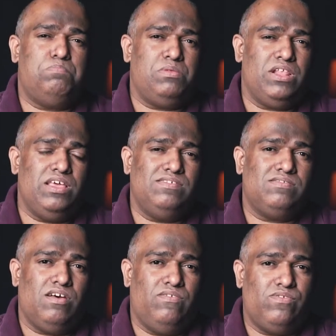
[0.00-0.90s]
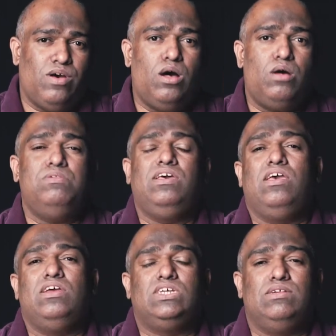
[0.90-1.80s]
place of
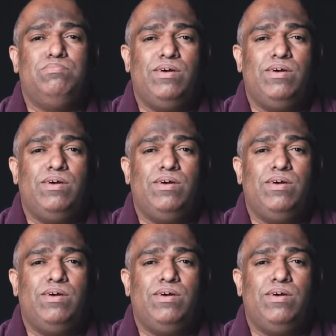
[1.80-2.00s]
obligation,